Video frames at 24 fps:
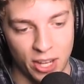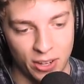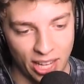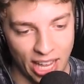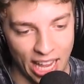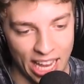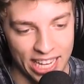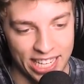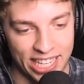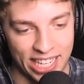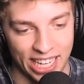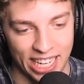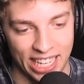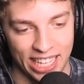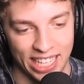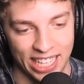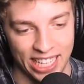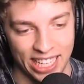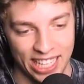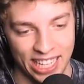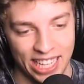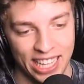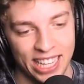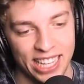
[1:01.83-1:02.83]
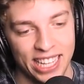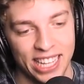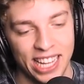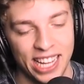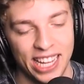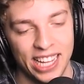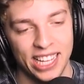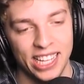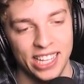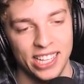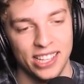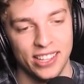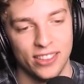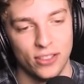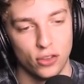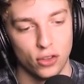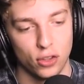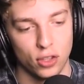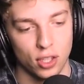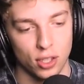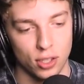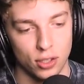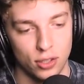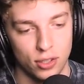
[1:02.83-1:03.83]
Okay, yeah. Imagine some people can't
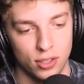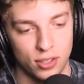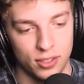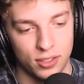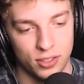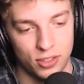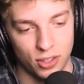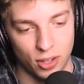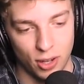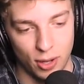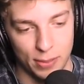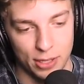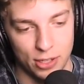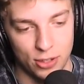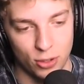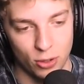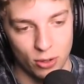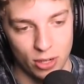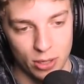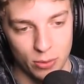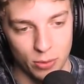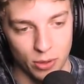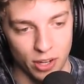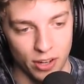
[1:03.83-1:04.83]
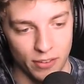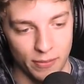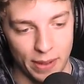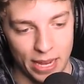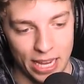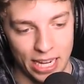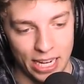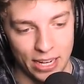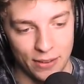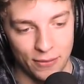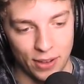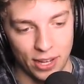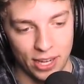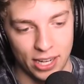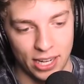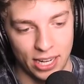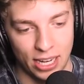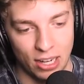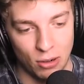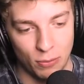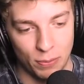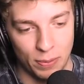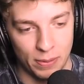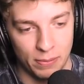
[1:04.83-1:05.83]
make this. Ooh. I mean, Jordy wouldn't have made it if I
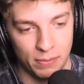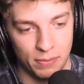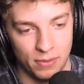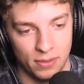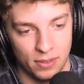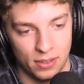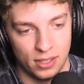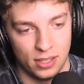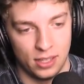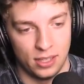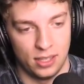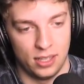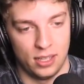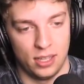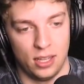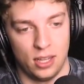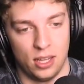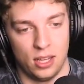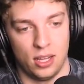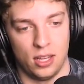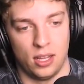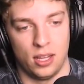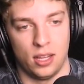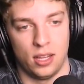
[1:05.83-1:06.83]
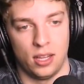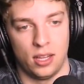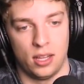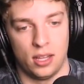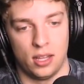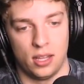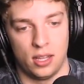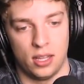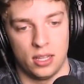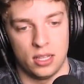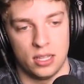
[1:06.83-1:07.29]
didn't help him. Oh, so much.